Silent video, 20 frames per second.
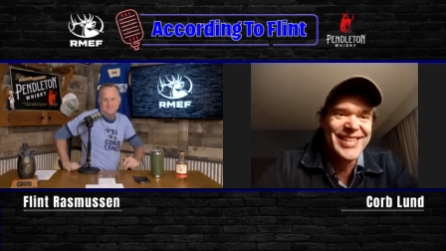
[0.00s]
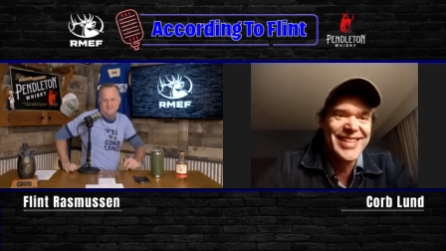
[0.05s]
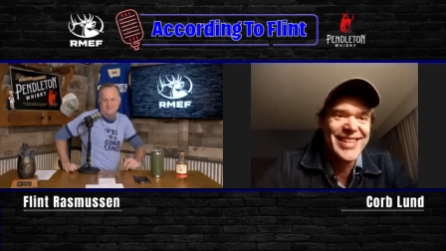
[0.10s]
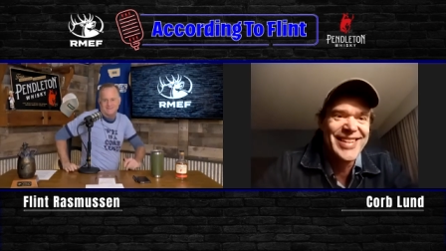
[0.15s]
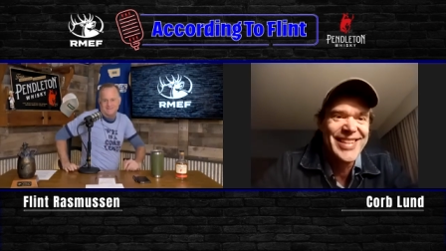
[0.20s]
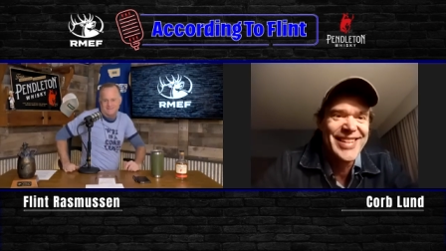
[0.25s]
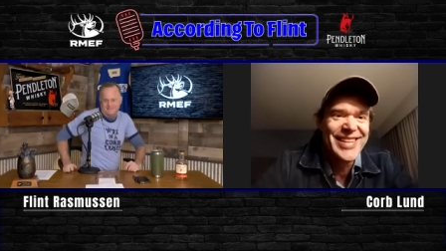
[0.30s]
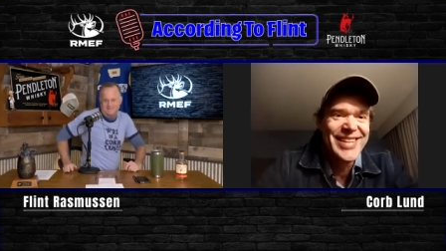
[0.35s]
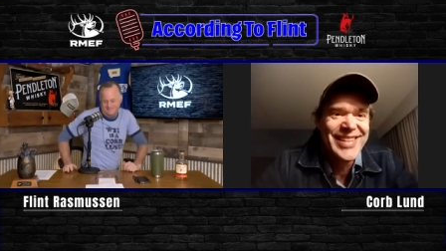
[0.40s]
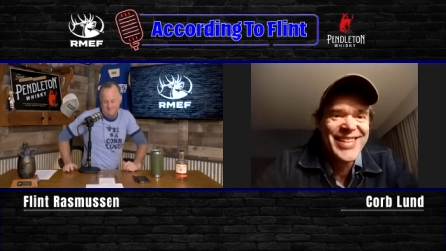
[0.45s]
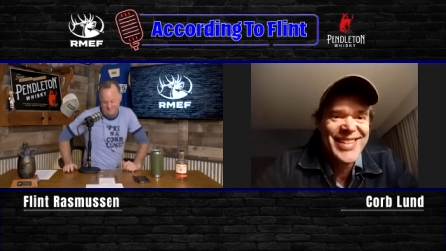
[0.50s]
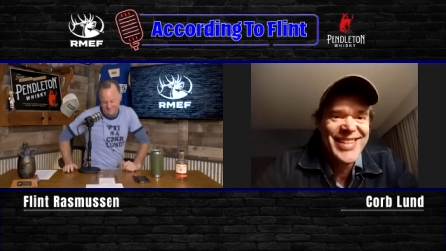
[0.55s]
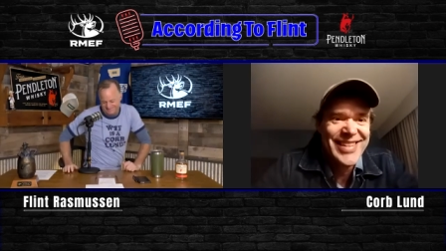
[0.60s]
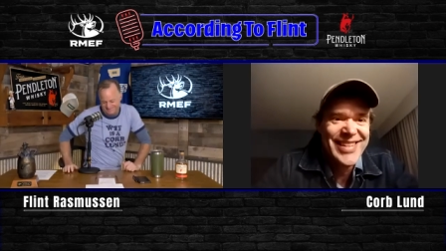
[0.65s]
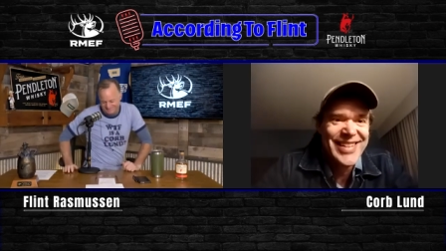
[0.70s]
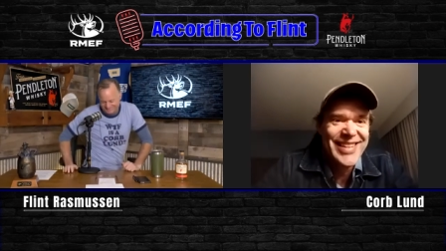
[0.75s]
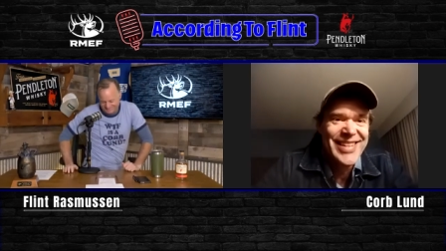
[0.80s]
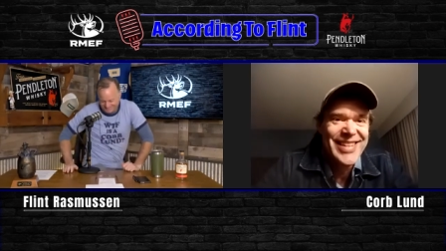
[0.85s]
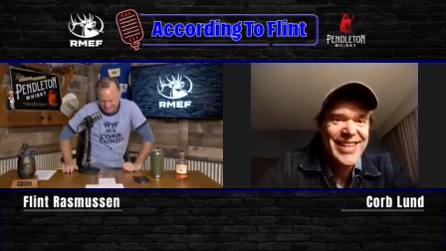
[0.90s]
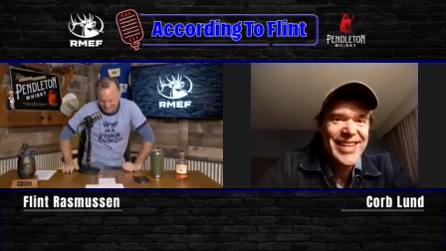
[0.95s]
it's
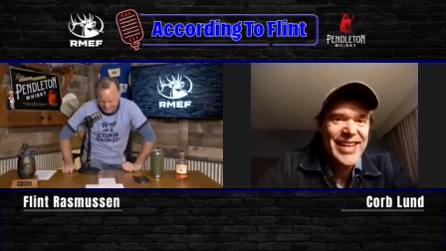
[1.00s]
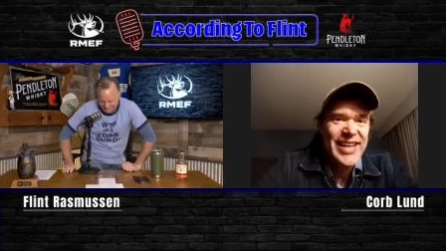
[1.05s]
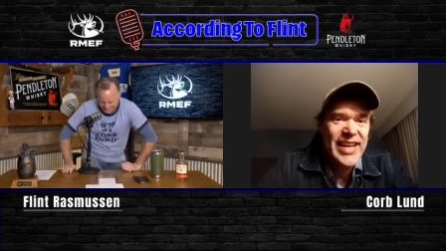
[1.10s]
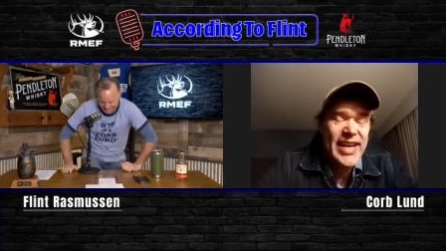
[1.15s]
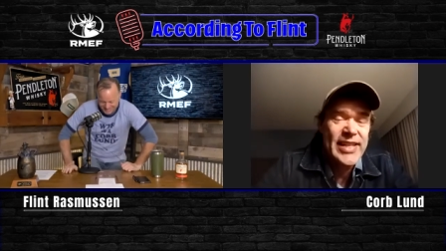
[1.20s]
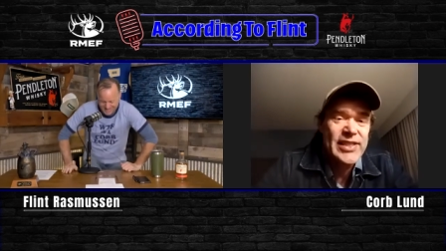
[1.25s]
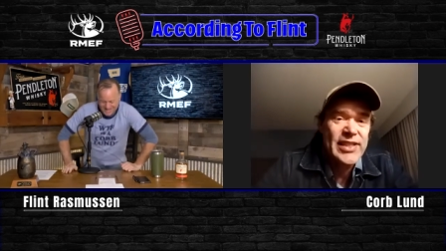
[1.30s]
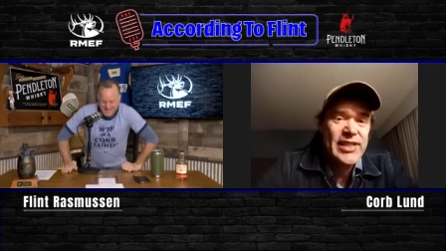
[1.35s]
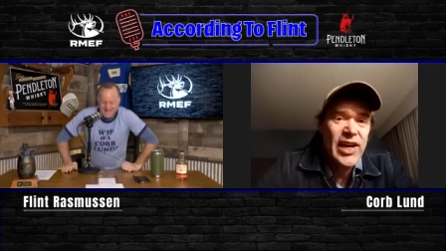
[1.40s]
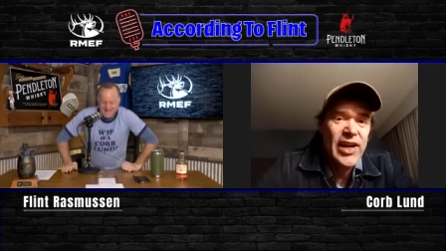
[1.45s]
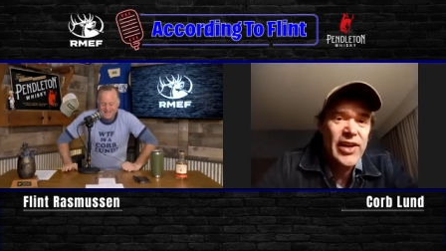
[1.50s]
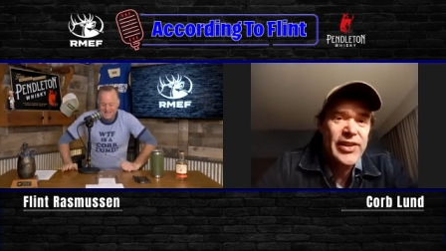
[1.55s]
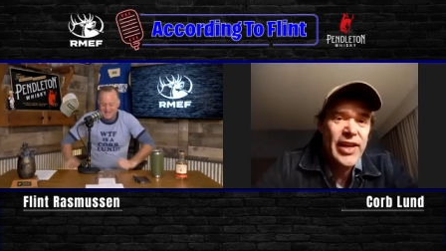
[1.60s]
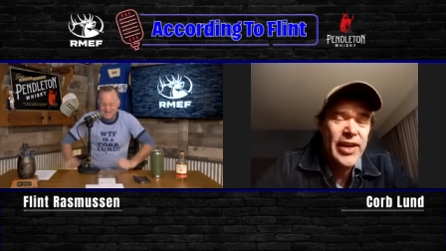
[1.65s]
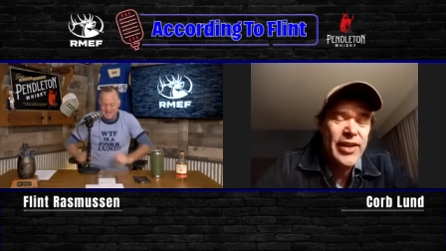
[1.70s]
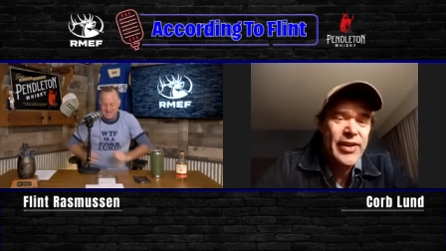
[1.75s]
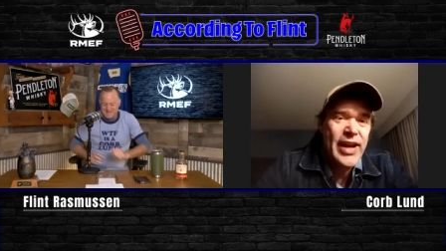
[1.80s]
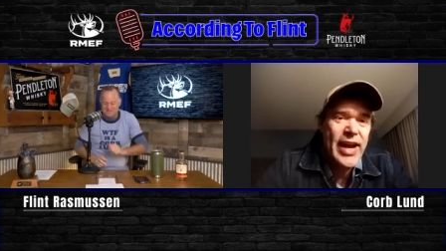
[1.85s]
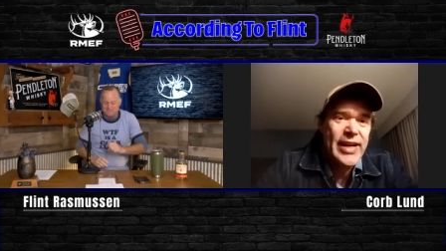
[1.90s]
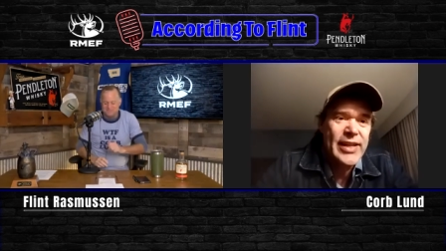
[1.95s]
um,
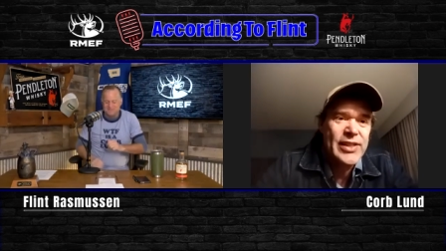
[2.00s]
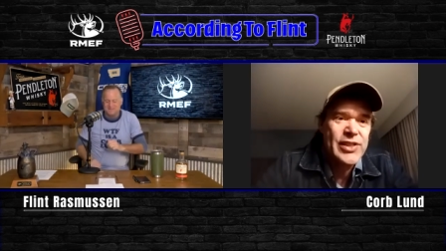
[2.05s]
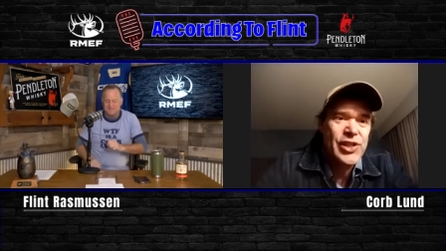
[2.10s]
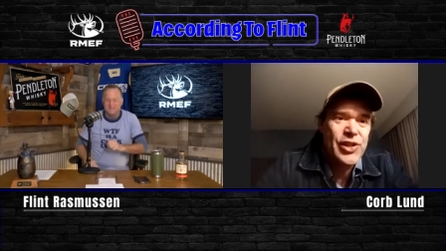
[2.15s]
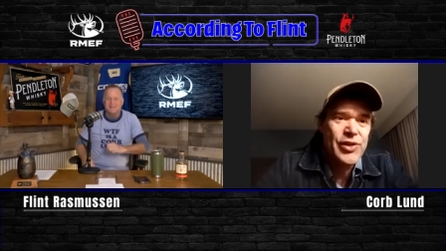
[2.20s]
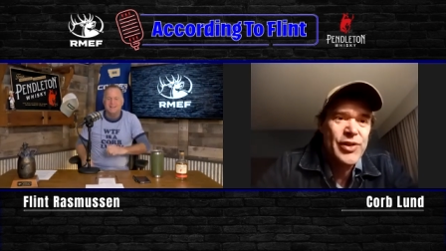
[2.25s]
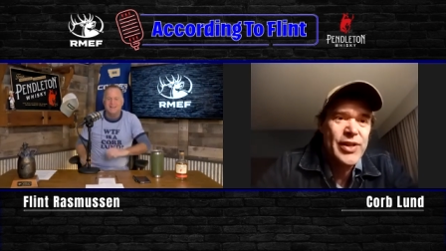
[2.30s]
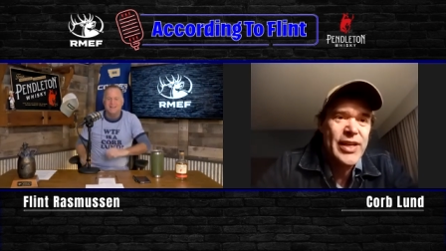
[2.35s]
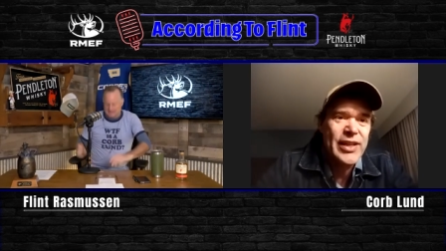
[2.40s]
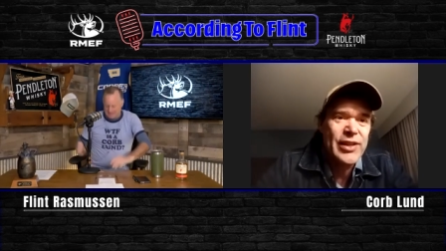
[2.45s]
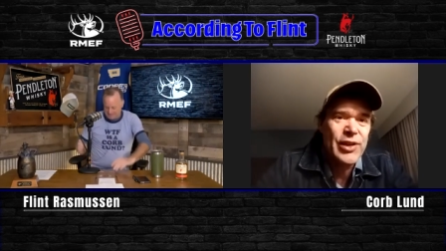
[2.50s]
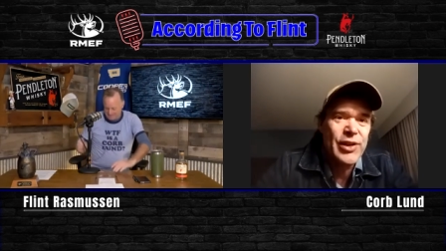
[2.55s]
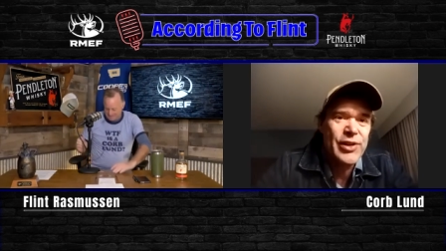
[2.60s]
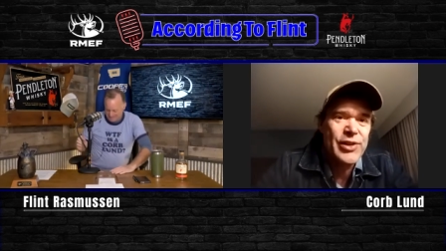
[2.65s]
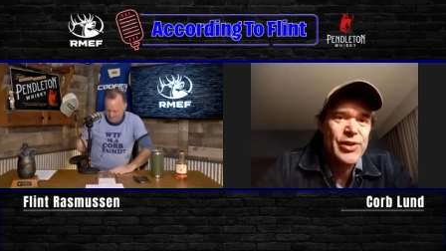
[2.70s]
on the um, other hand, it's unique.